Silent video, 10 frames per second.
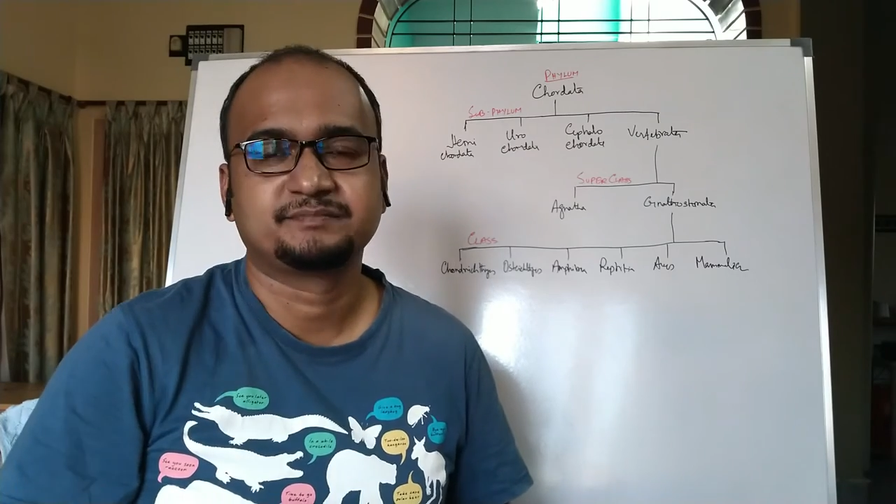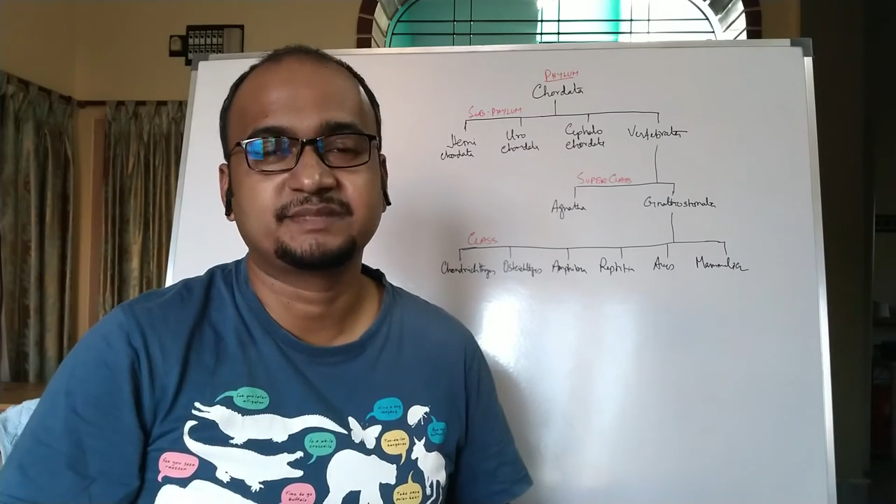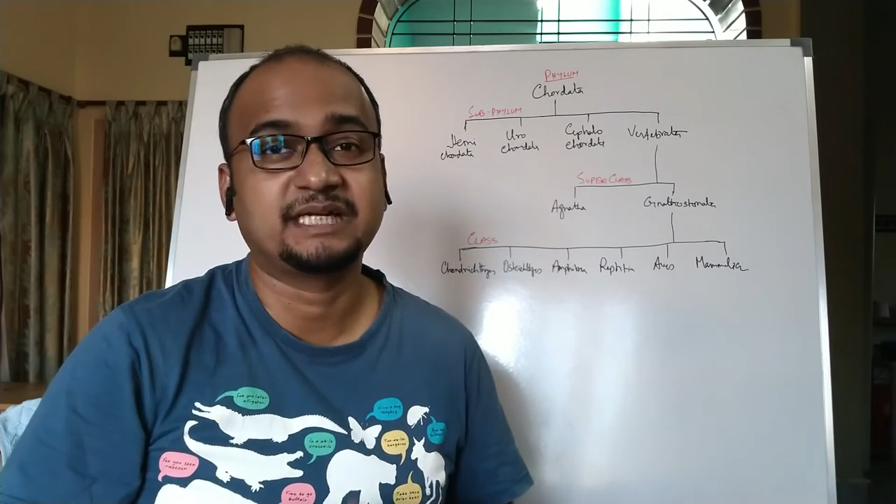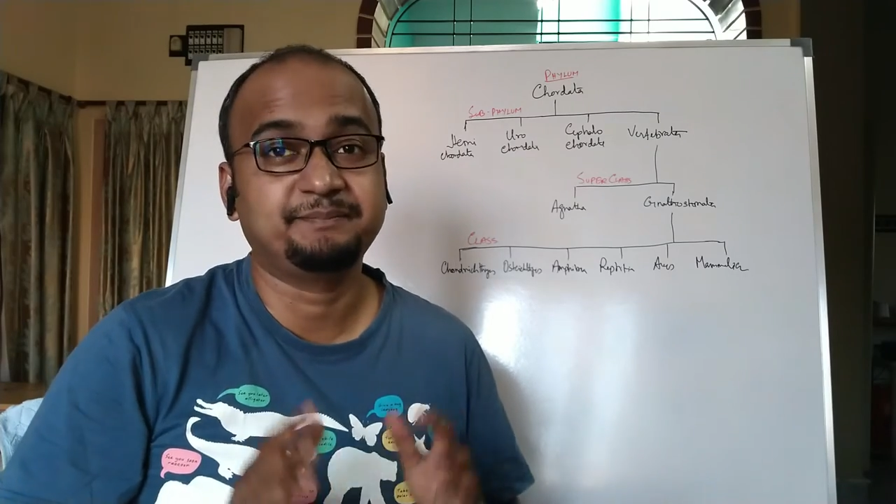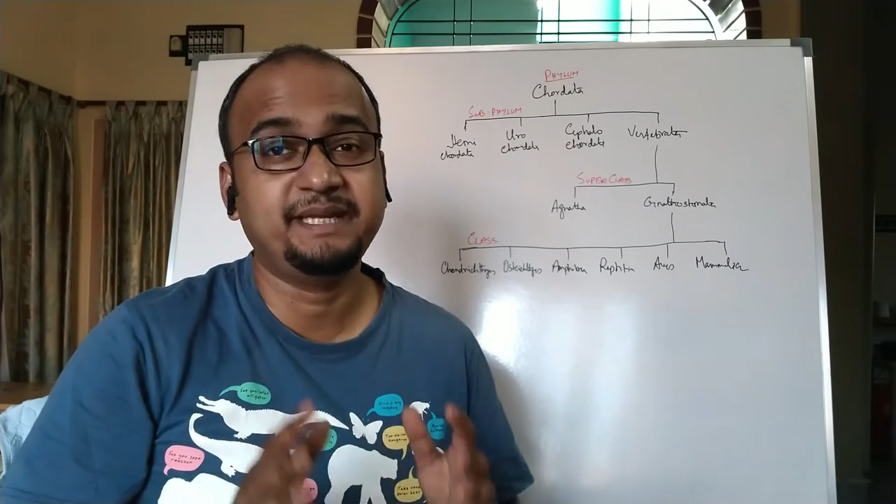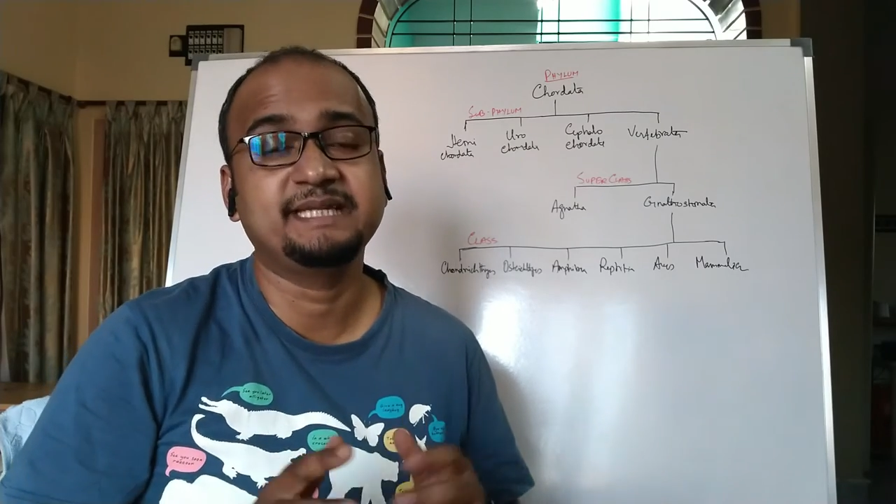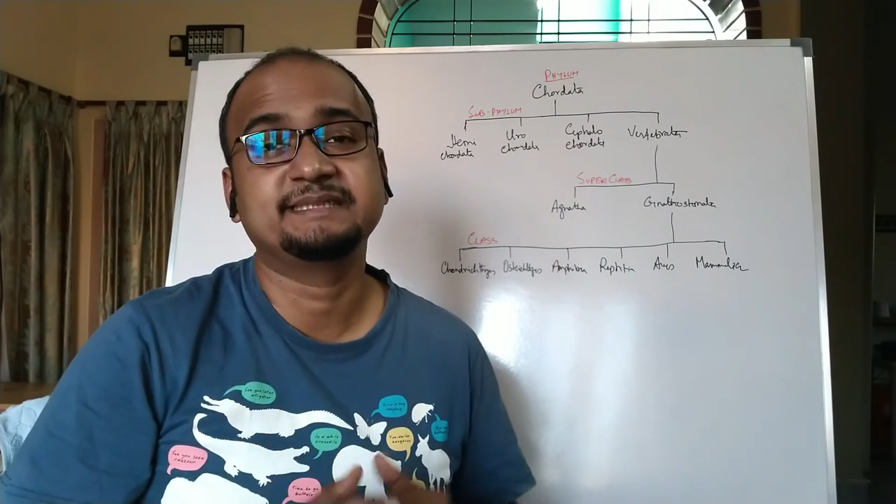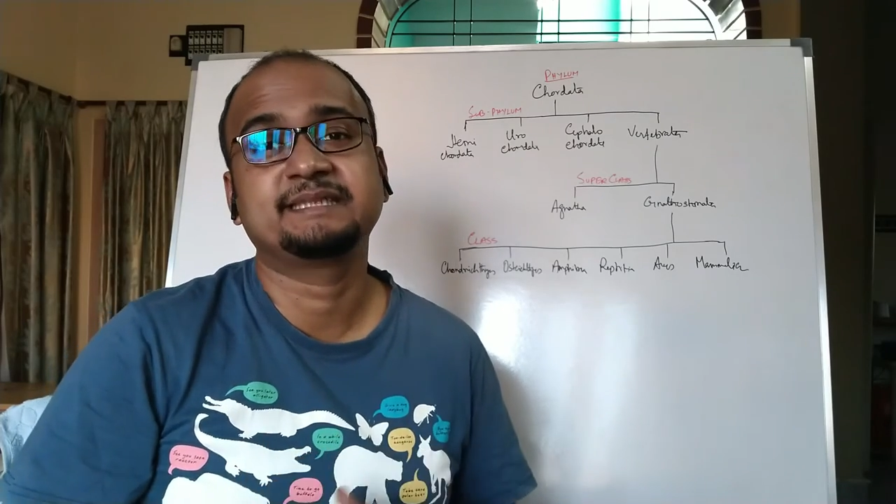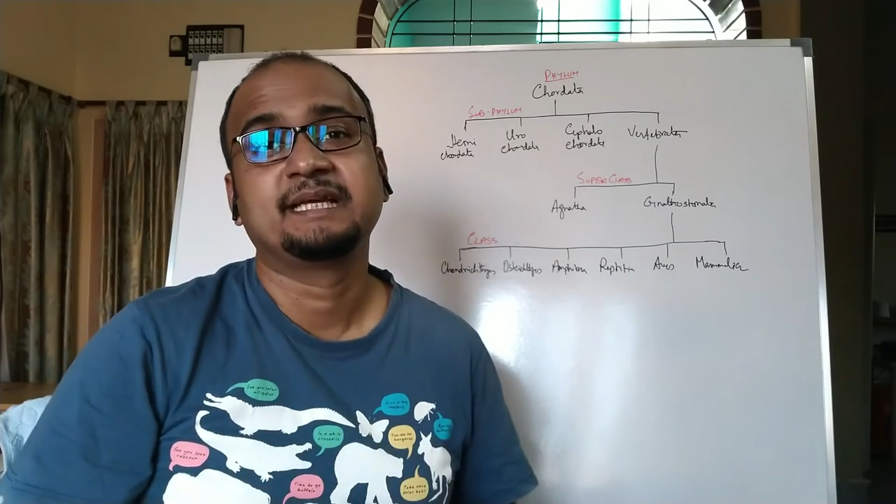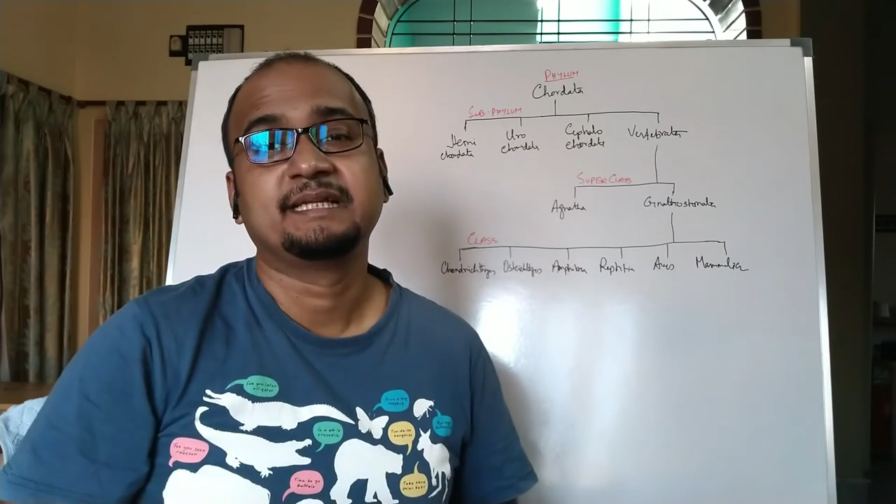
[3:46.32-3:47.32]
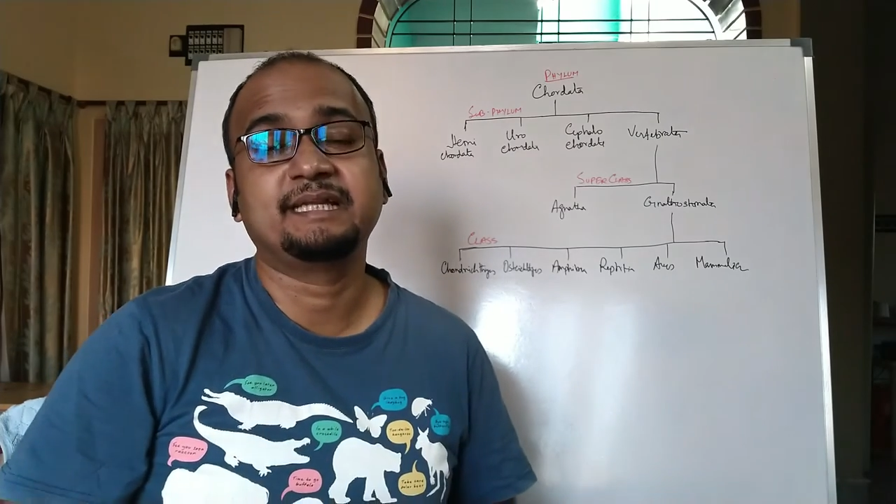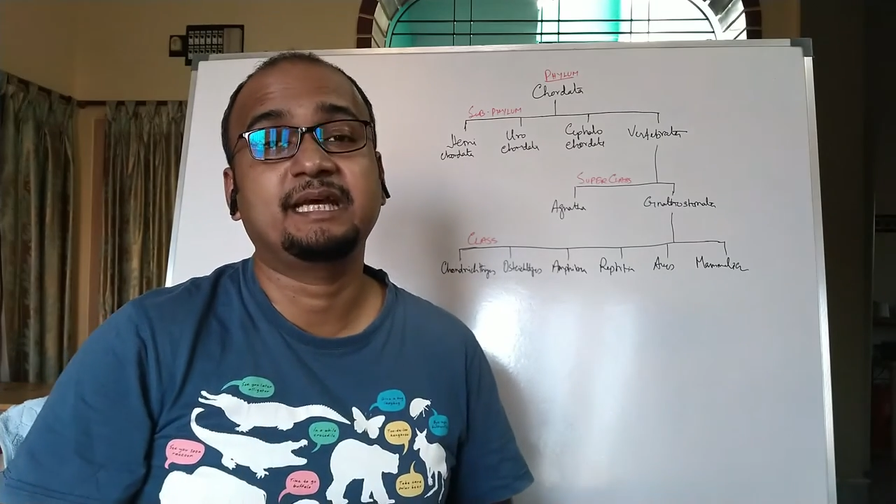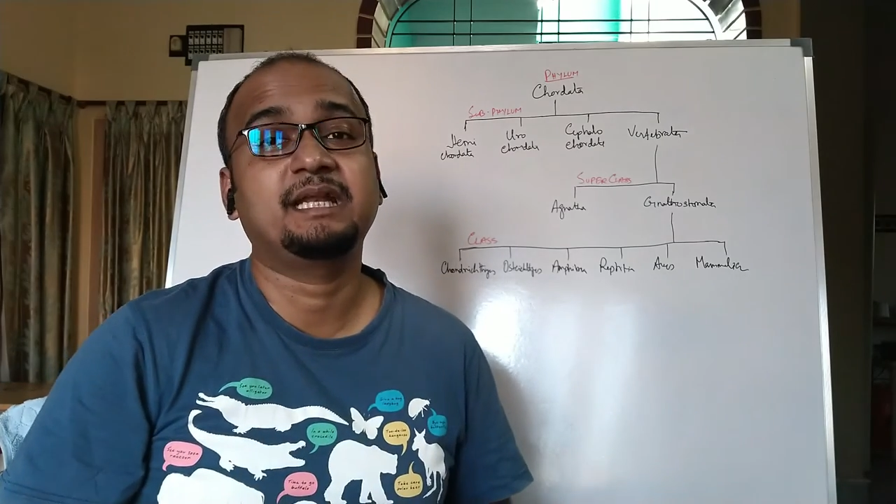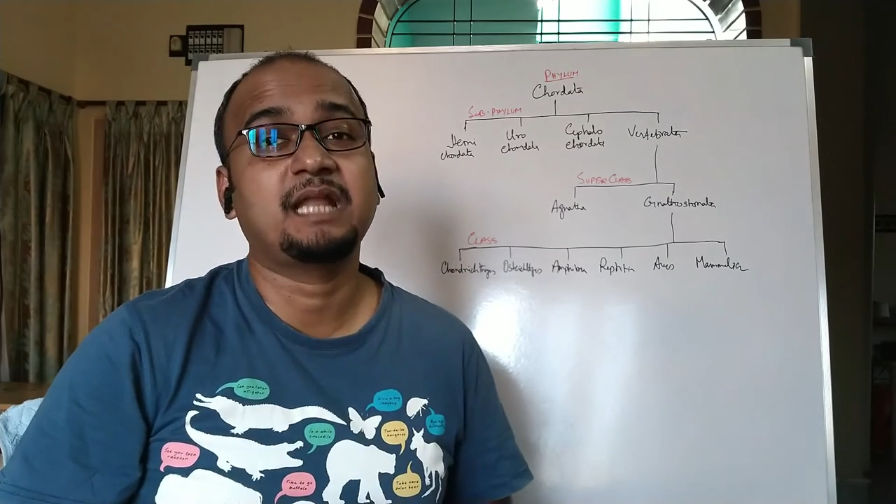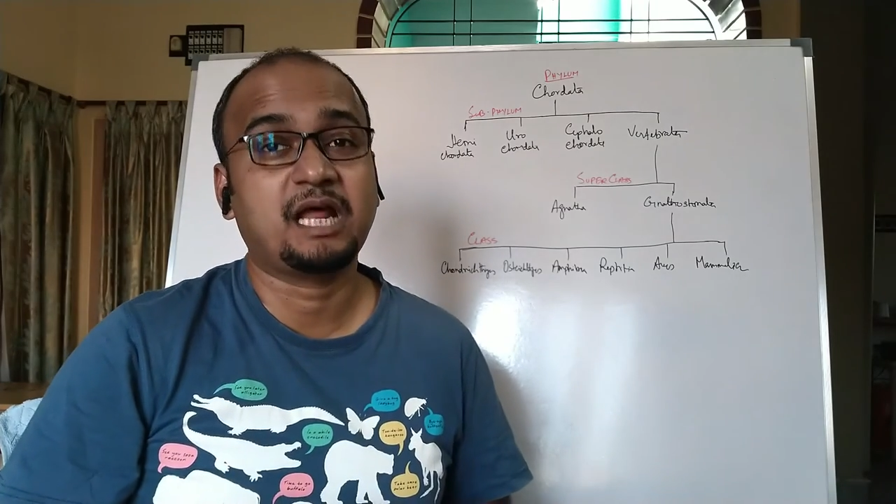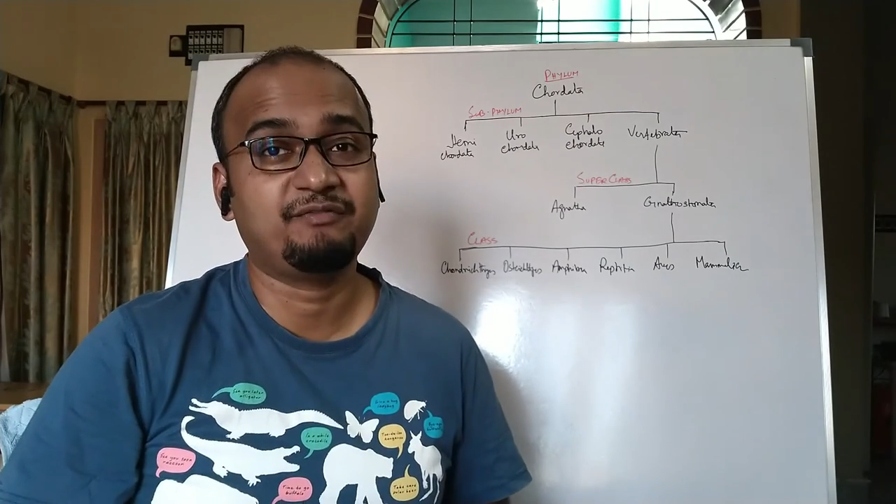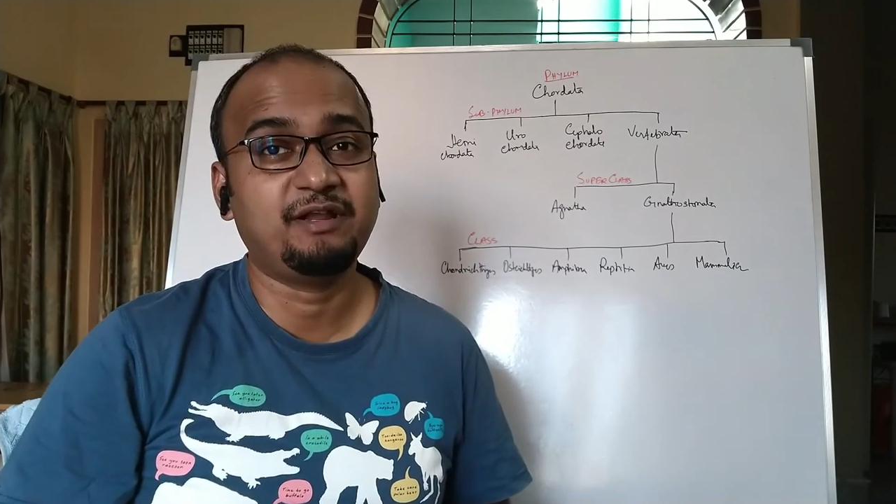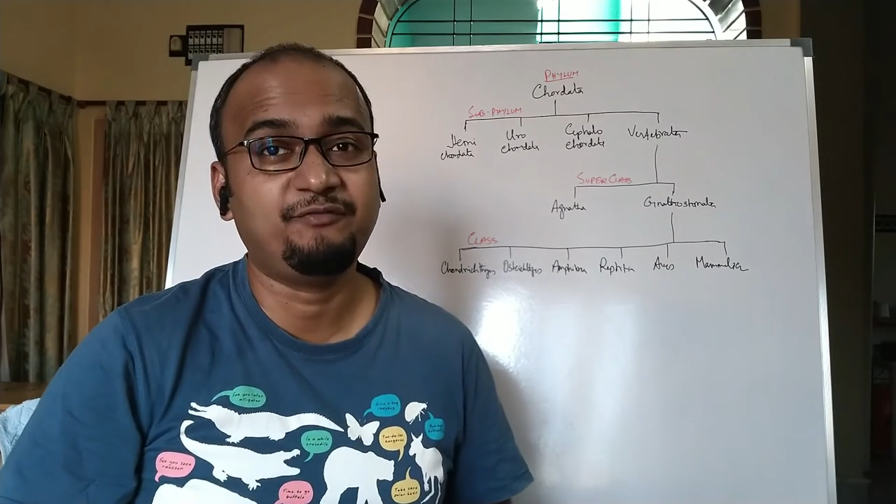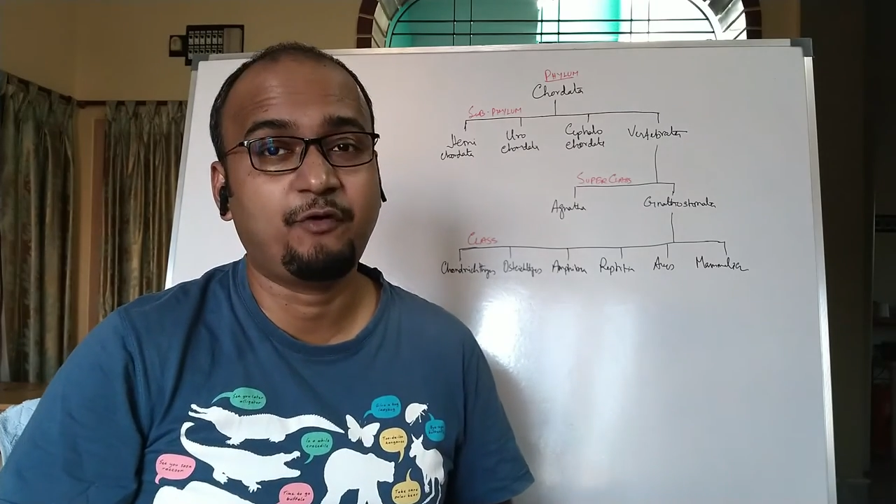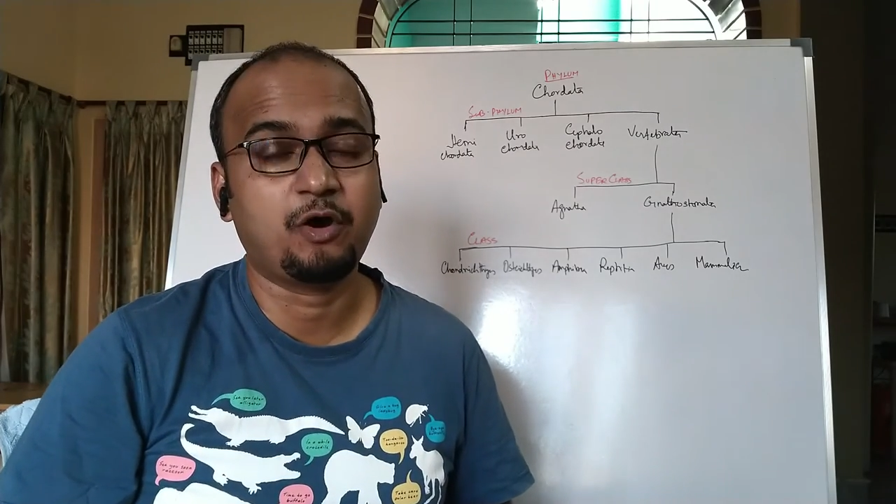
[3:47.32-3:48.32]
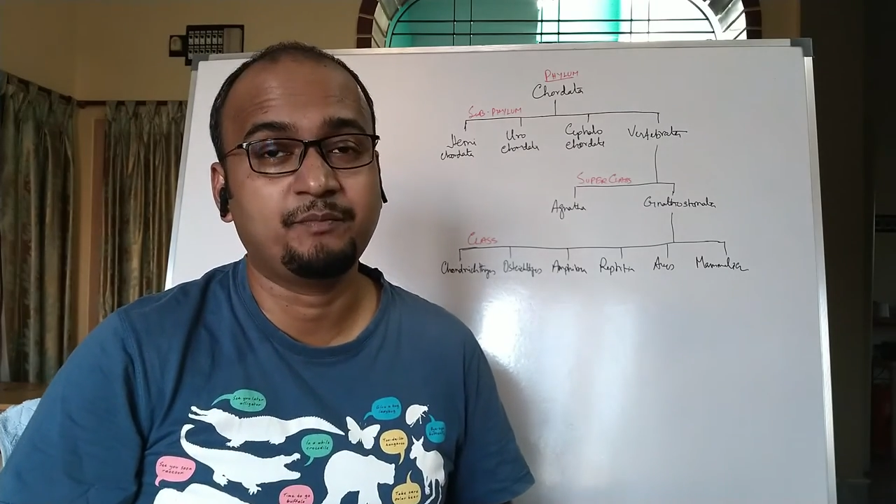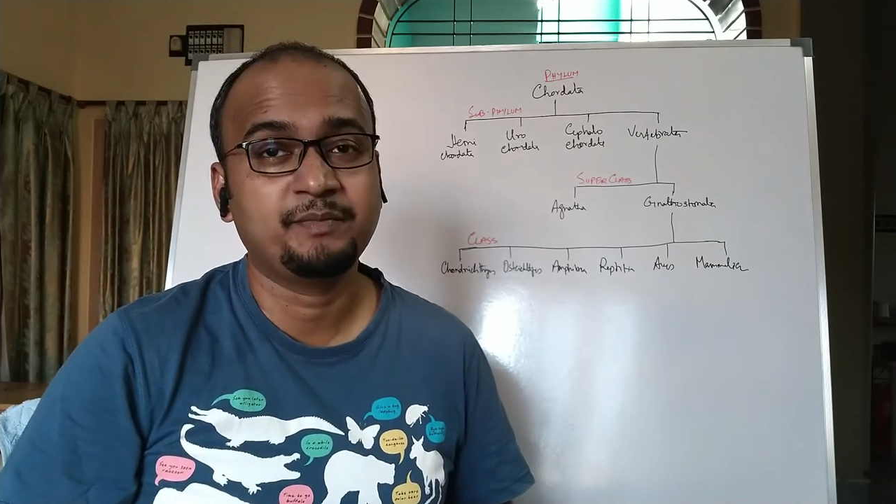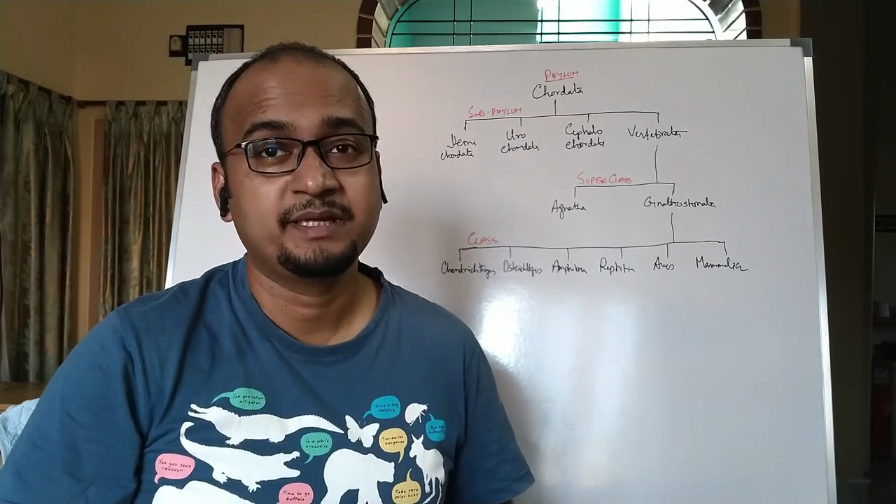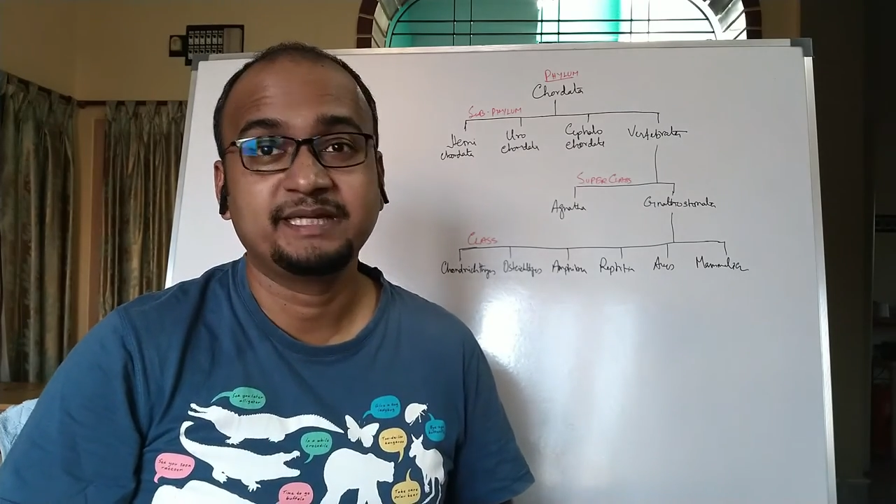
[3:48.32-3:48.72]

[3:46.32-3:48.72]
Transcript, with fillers: That means their larval form